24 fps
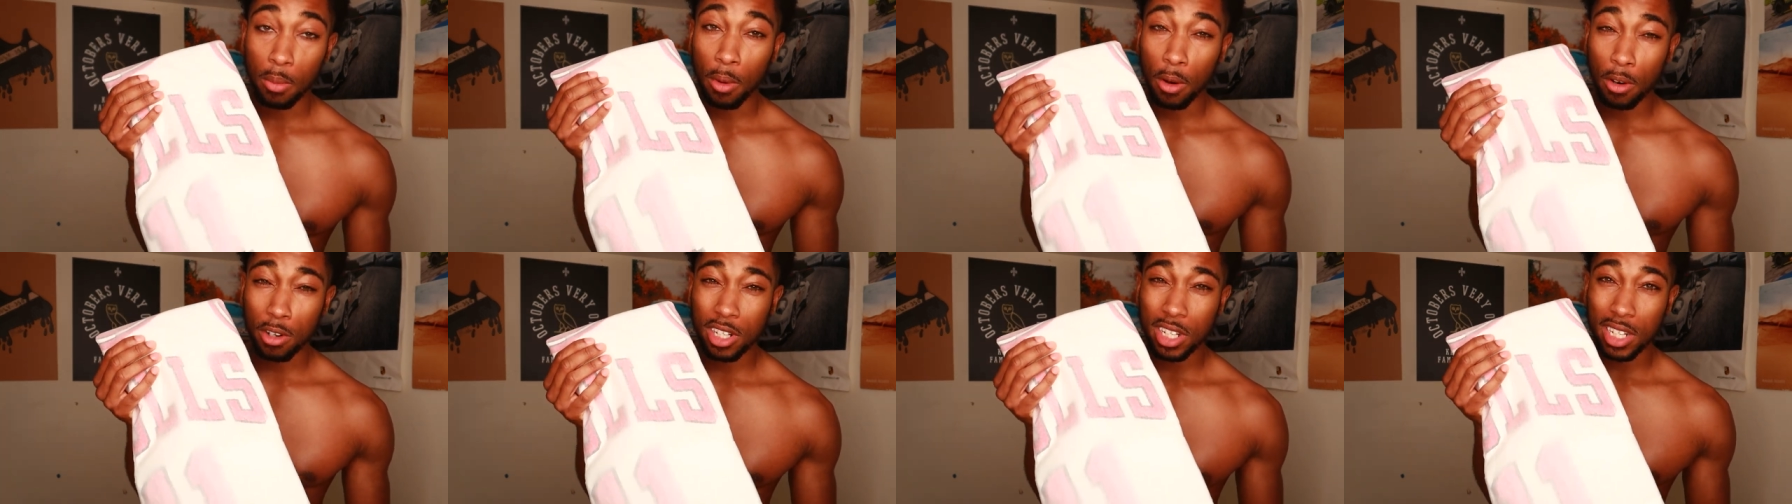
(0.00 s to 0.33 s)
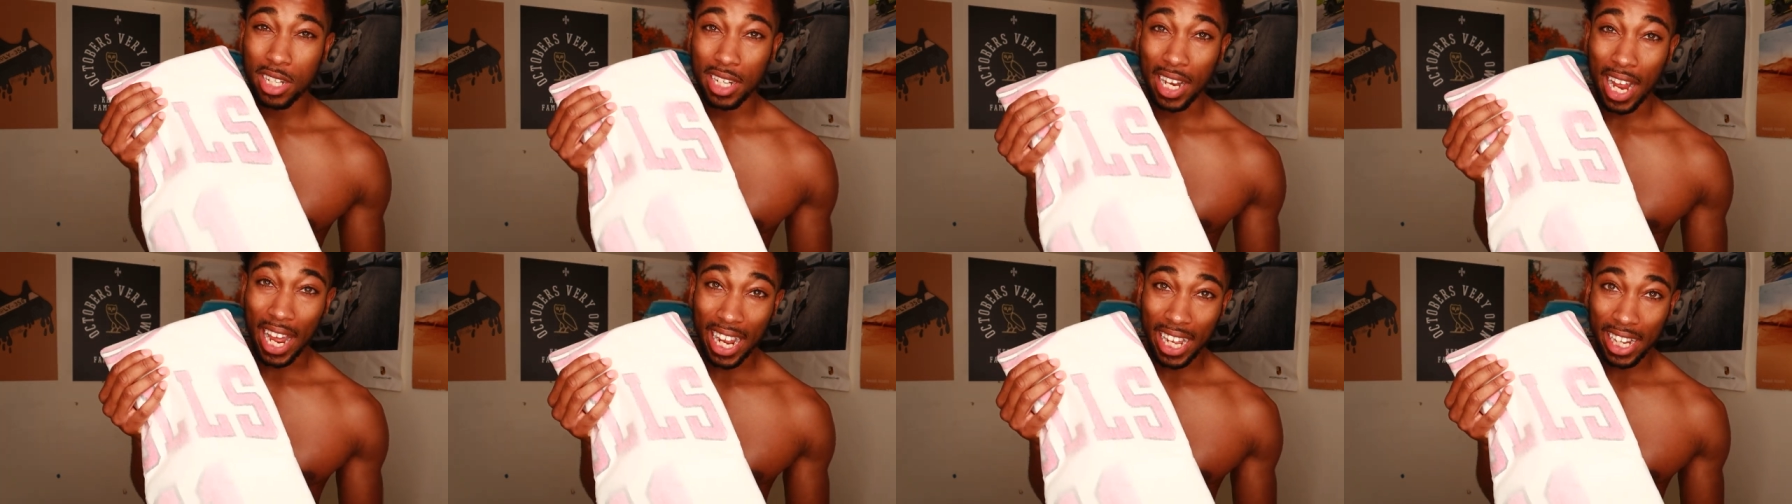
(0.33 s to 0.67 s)

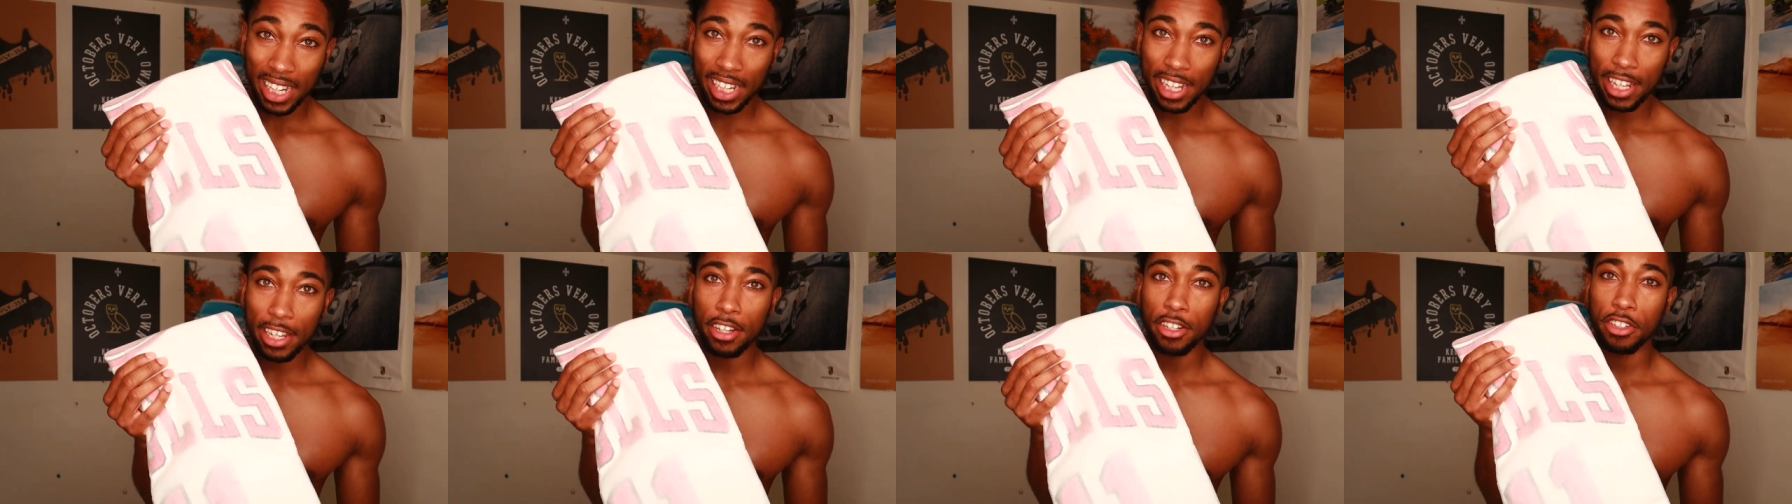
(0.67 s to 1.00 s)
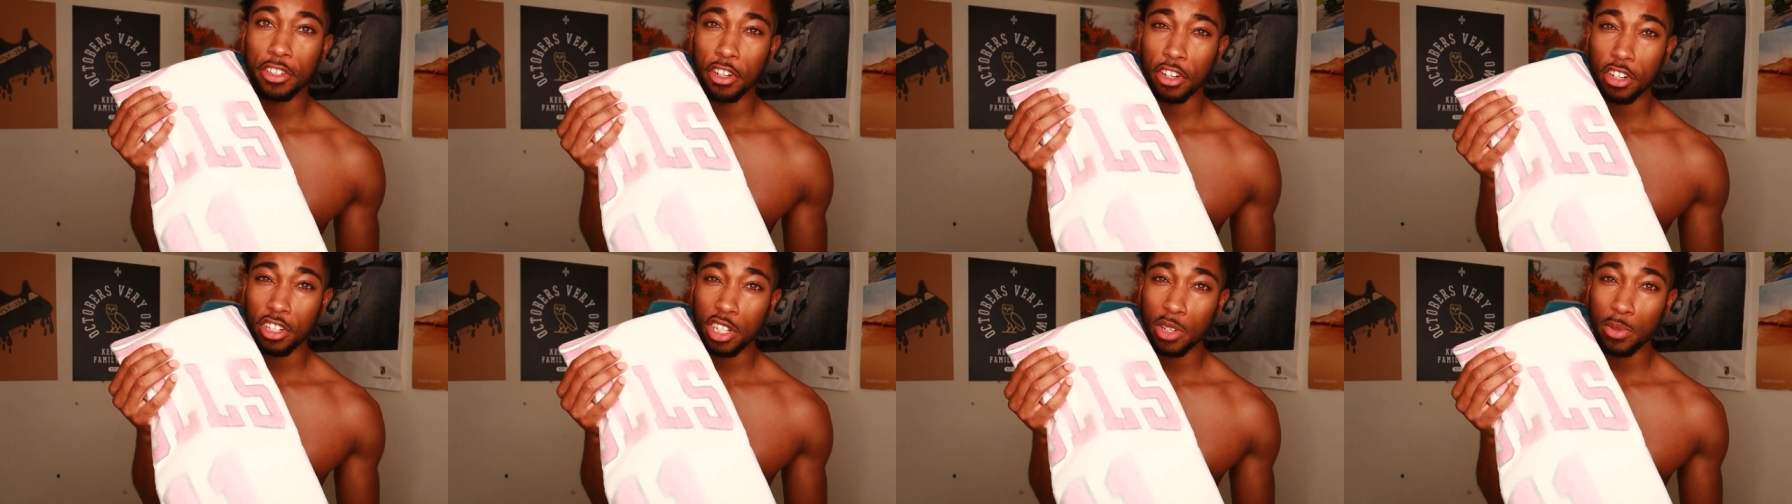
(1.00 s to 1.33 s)
most likely your
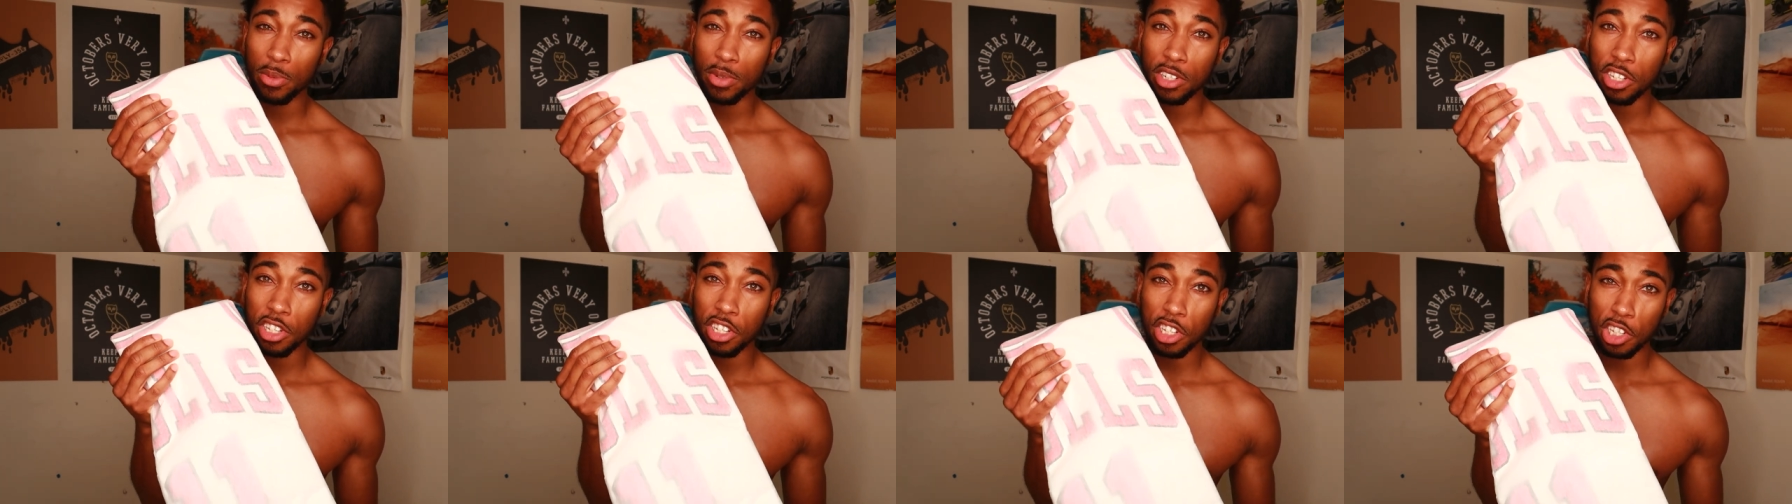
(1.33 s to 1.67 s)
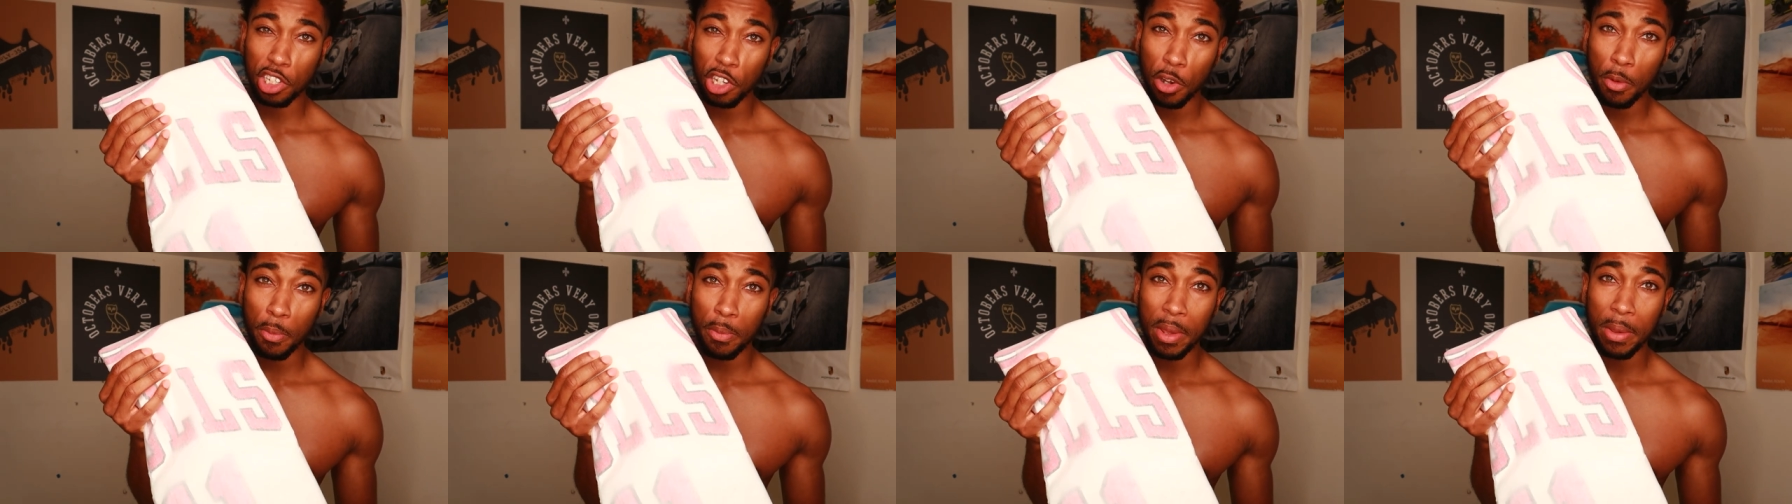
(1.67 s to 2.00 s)
jersey will still